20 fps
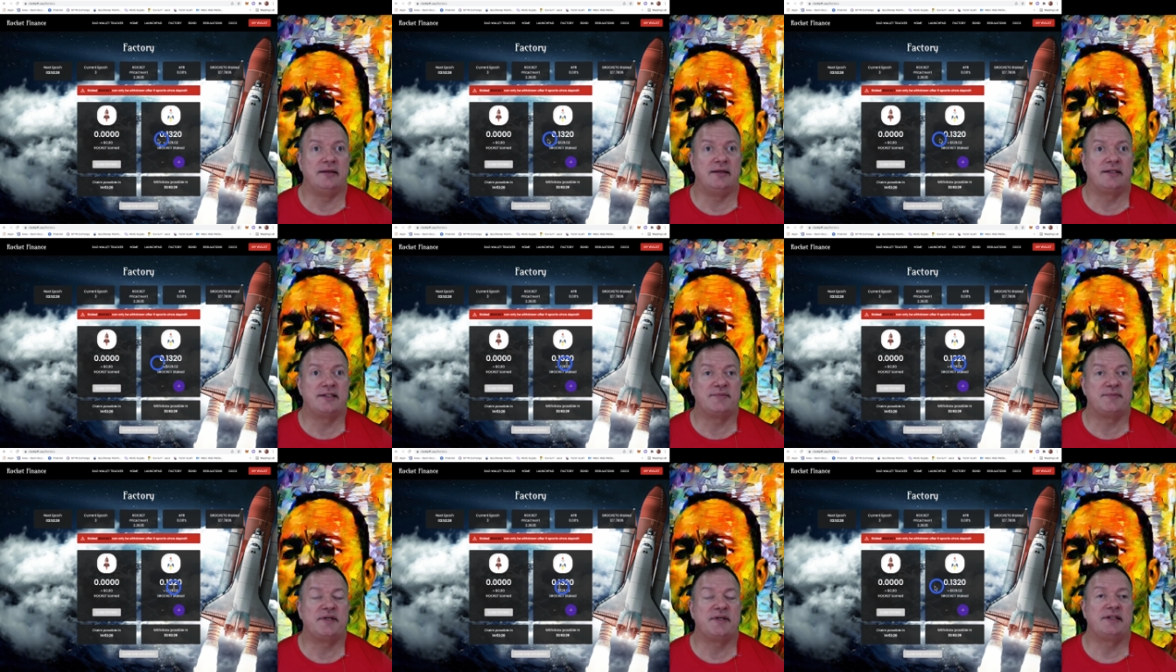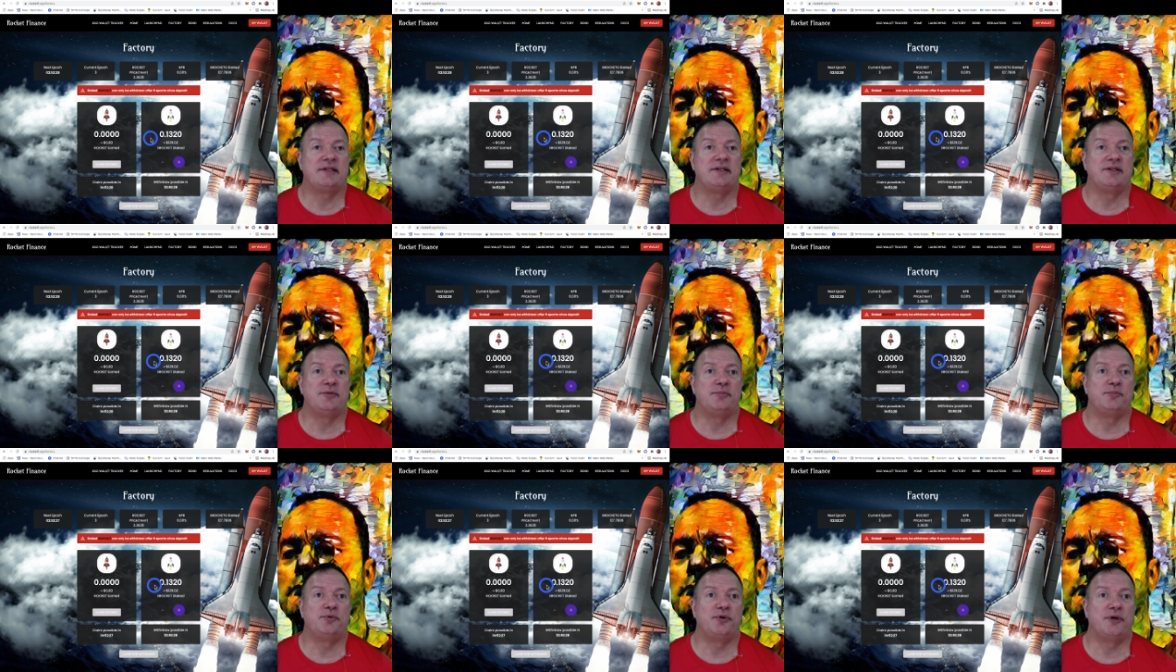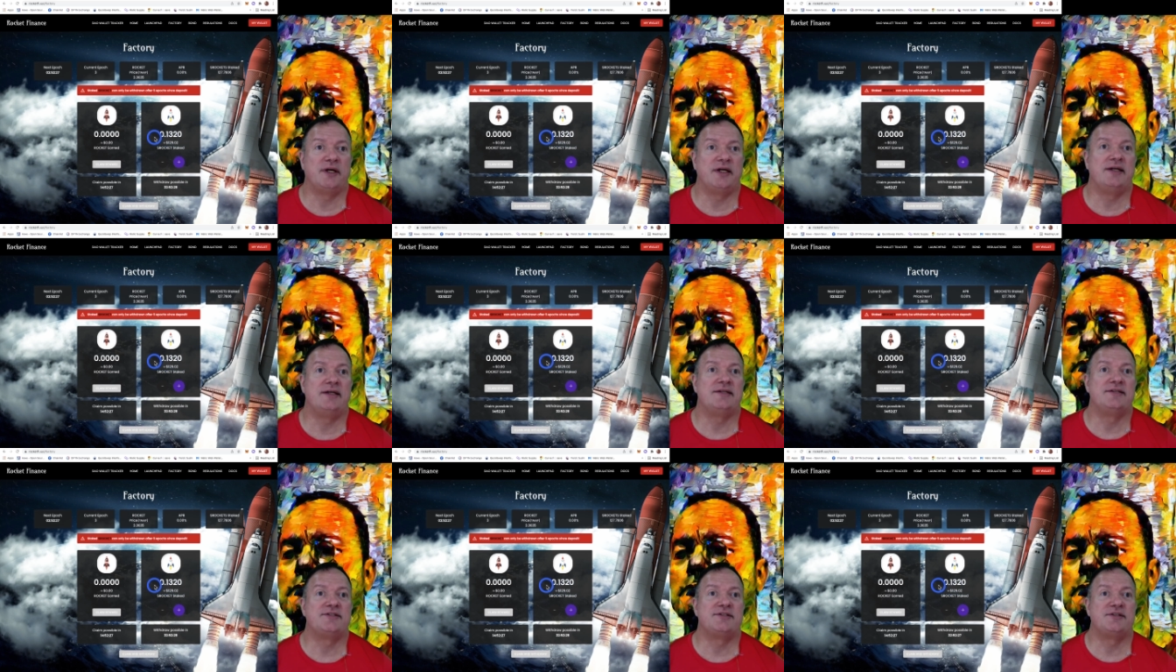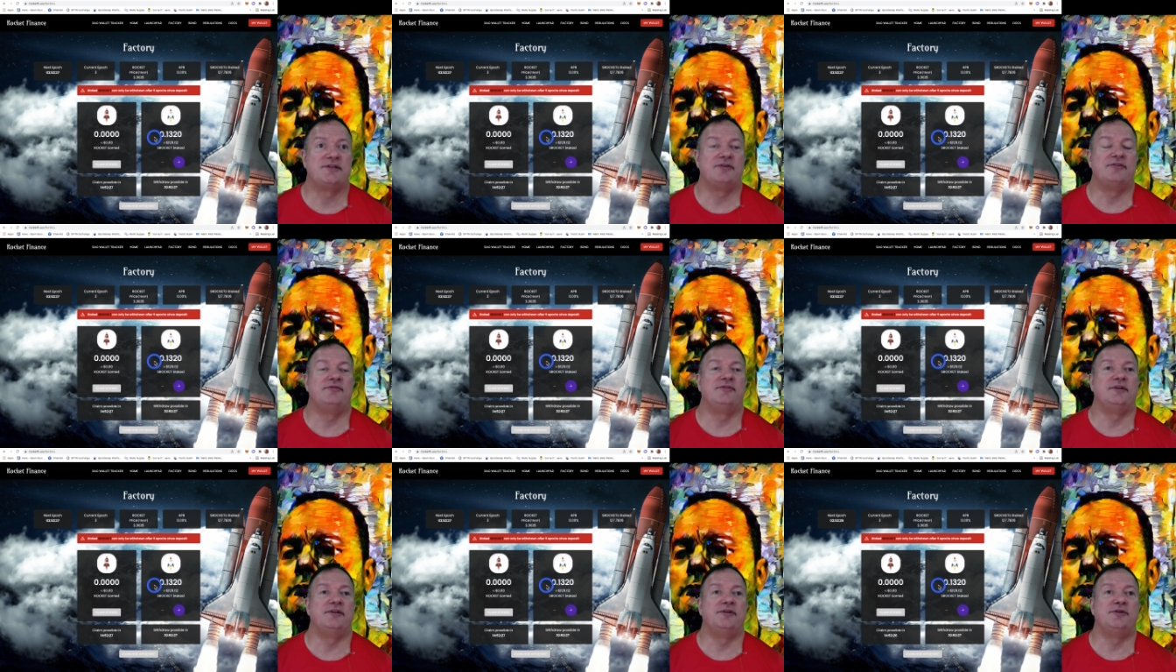expect that the price
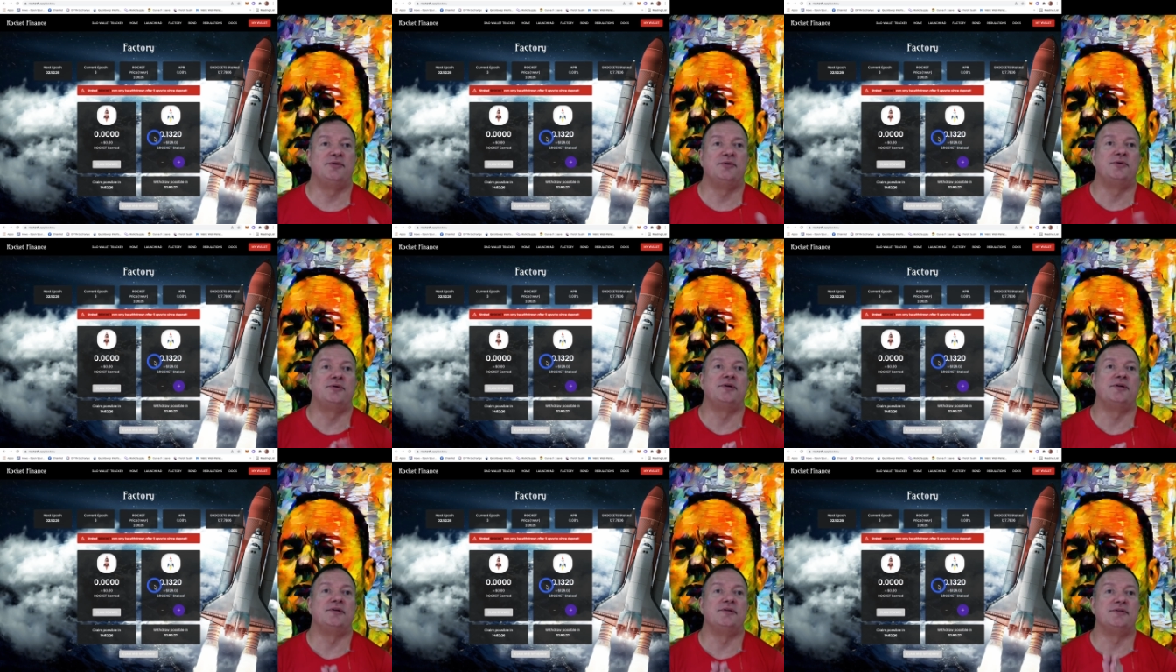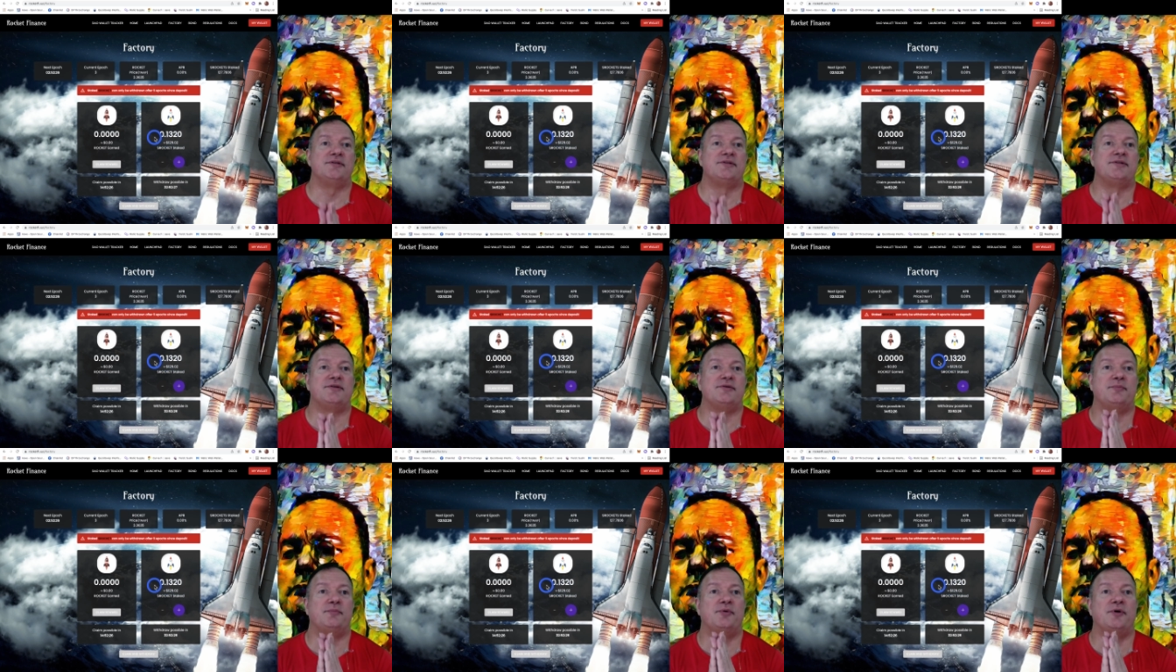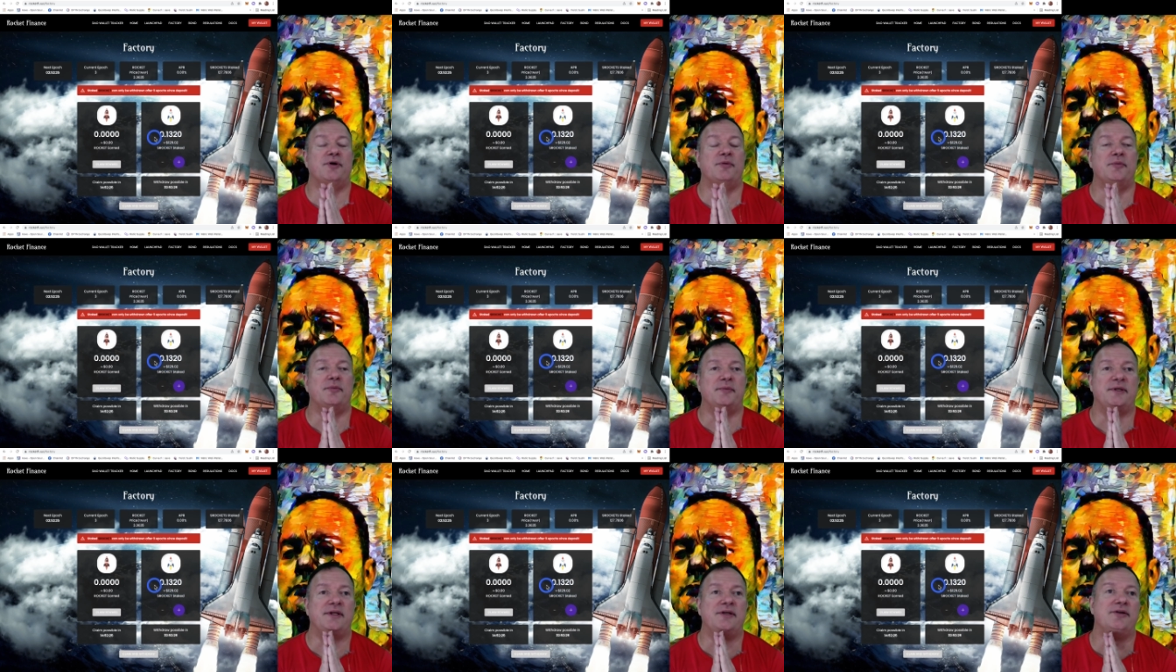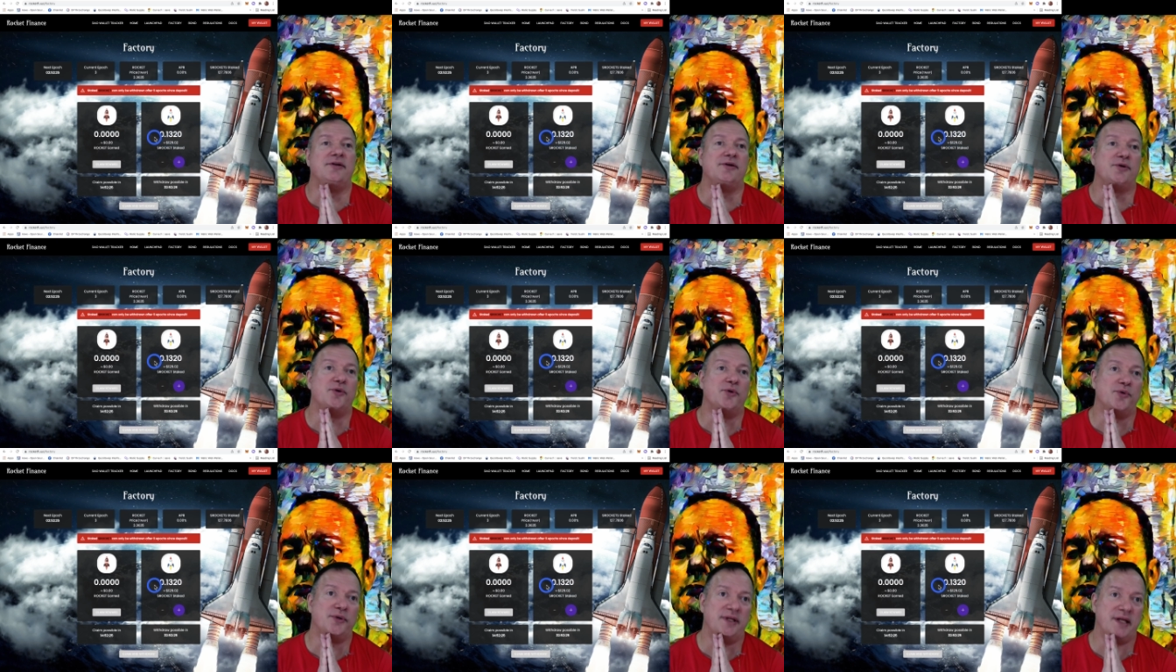of the tokens are probably going to
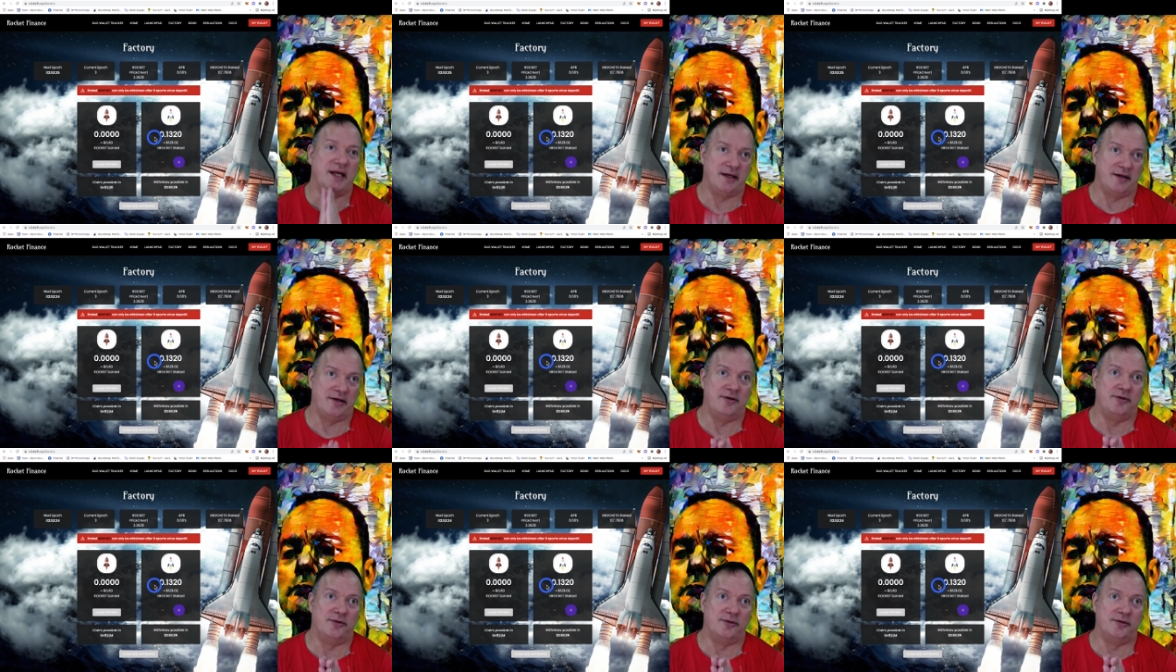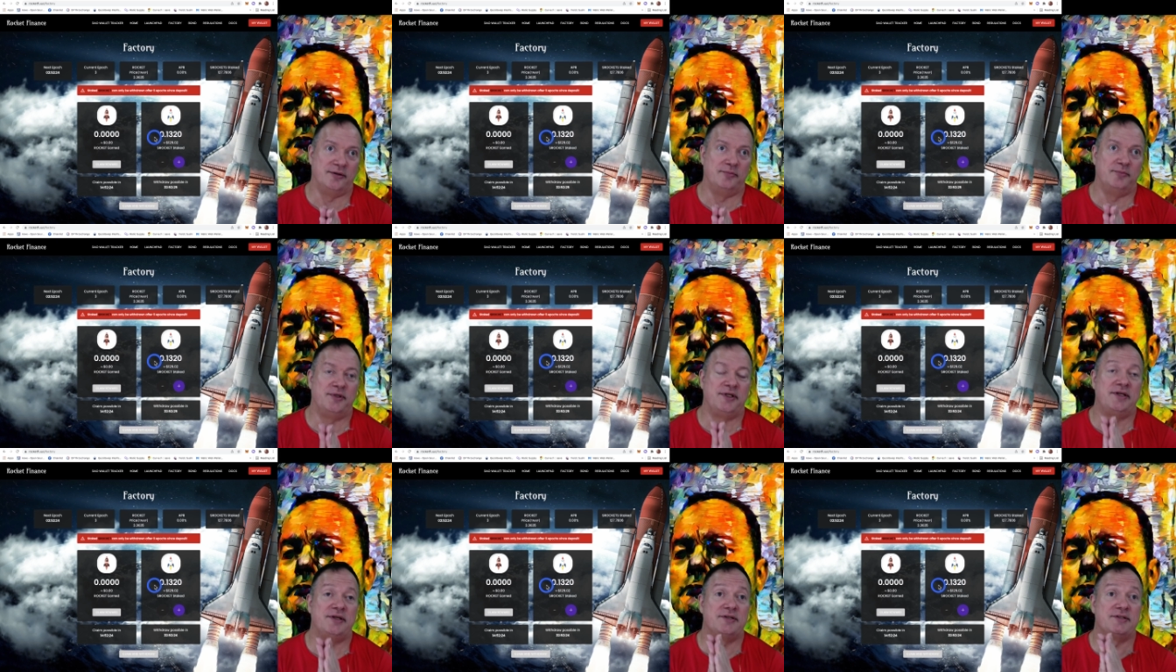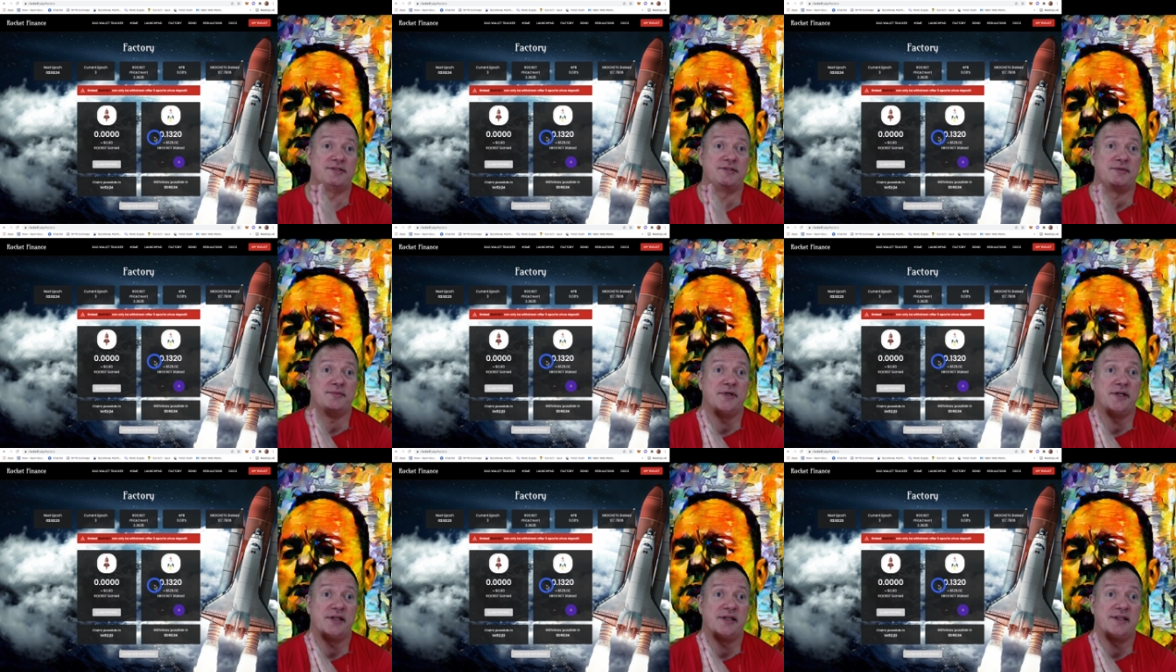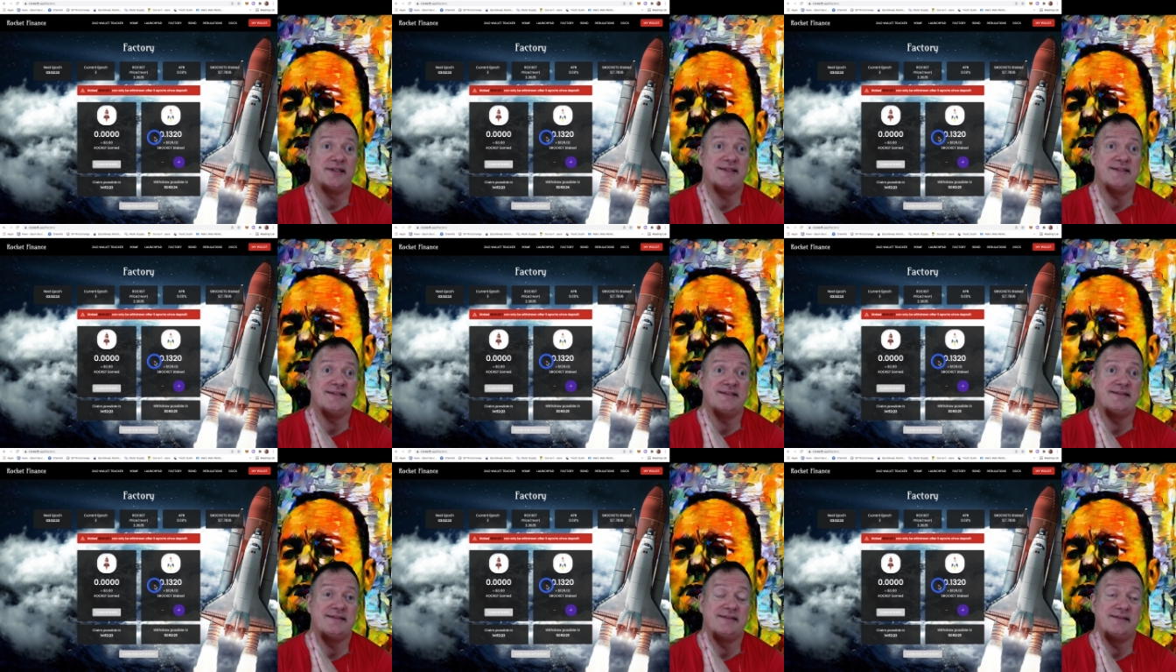go down because the market
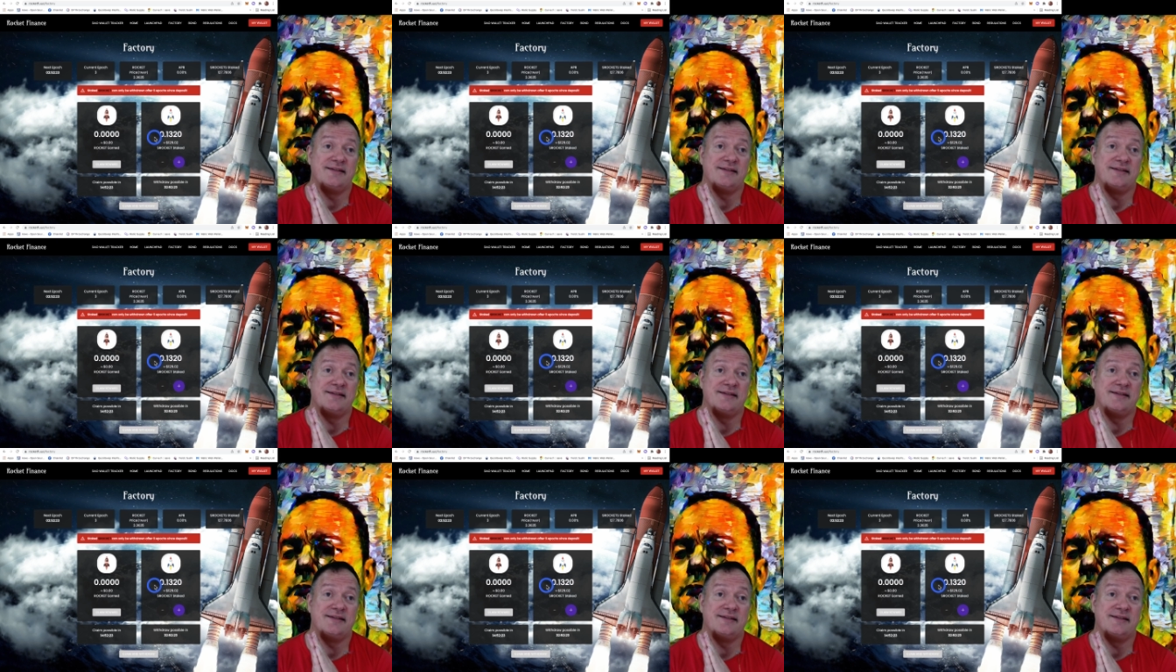is